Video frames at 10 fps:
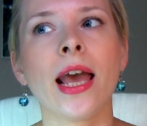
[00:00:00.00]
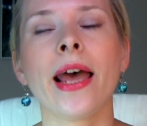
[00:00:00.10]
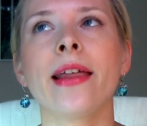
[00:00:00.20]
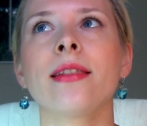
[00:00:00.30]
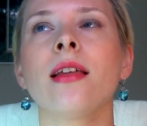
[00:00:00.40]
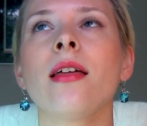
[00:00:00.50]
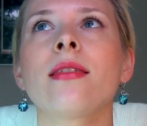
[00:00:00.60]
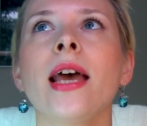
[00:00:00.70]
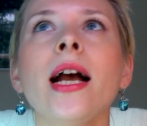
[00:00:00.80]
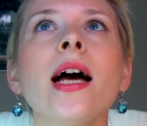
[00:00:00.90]
And
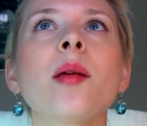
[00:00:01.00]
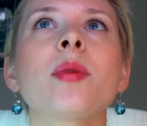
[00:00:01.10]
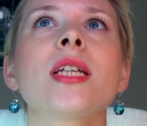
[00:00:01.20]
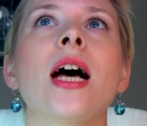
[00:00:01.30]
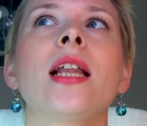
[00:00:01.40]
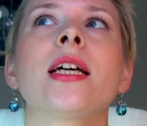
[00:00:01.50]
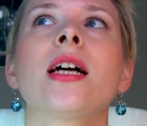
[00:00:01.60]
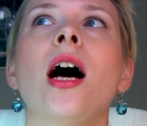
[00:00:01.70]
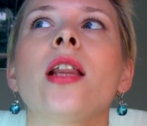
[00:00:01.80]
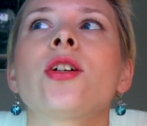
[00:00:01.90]
that kind of metallic
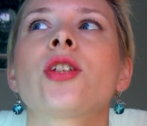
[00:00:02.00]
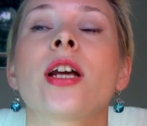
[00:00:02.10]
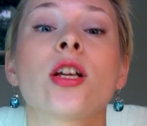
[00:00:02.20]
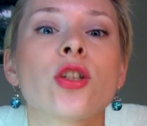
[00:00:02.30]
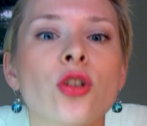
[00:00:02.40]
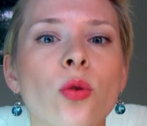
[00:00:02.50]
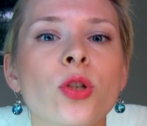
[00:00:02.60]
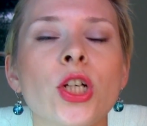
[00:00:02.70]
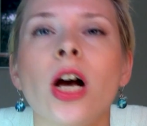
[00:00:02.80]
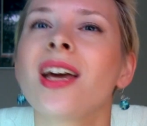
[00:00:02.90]
colors that are so
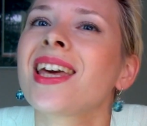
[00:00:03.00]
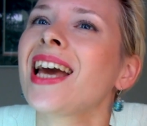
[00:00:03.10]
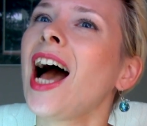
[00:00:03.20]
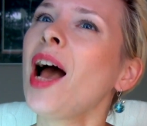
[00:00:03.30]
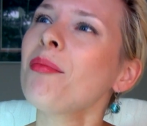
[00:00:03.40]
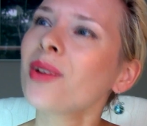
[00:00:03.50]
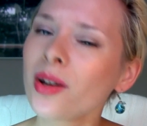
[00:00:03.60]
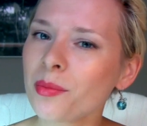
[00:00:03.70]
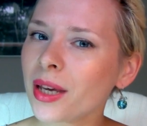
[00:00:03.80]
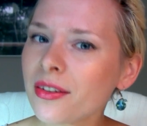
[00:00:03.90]
chunky, I'm
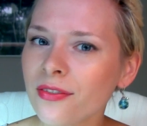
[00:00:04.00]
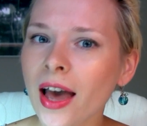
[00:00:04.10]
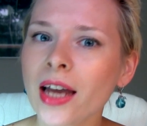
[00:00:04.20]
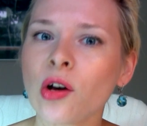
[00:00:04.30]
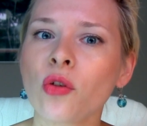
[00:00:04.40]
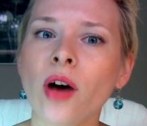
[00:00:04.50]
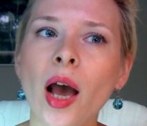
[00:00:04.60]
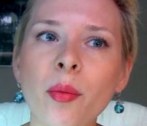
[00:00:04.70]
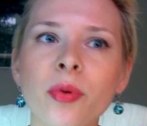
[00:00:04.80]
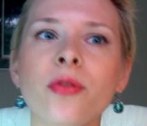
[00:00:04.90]
not a big fan of.
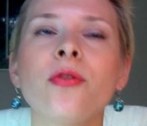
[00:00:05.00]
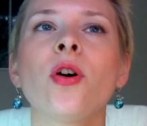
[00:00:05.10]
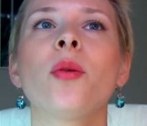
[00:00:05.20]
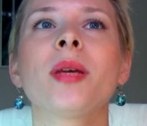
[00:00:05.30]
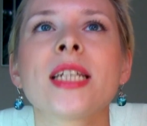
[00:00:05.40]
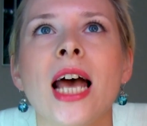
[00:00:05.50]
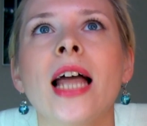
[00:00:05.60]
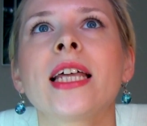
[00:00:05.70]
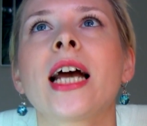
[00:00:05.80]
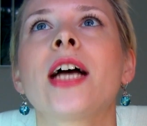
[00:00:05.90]
I prefer
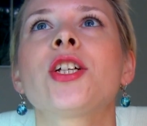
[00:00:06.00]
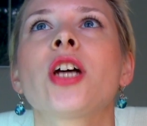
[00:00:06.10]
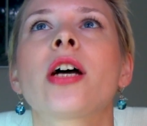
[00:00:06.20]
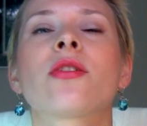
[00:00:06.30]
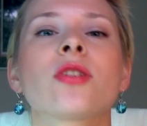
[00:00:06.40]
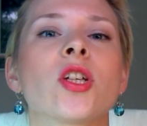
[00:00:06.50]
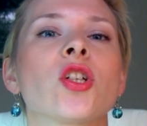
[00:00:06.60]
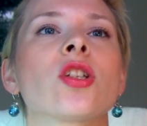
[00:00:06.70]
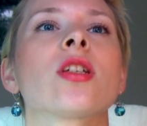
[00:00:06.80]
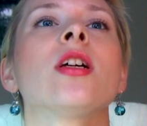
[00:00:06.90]
metallic eyeshadows that
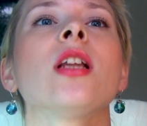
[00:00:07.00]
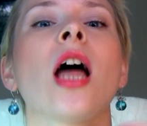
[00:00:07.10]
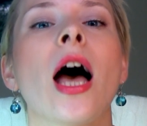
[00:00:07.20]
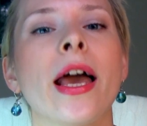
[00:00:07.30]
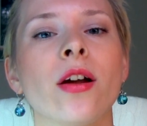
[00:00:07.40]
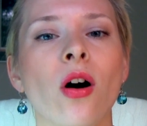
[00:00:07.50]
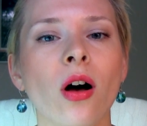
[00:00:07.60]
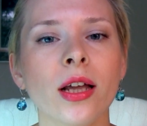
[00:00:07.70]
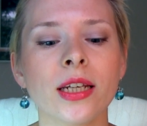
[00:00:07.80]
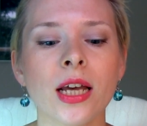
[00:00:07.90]
just glide
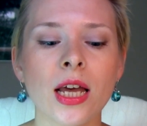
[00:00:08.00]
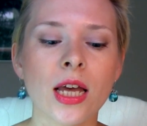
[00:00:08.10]
on.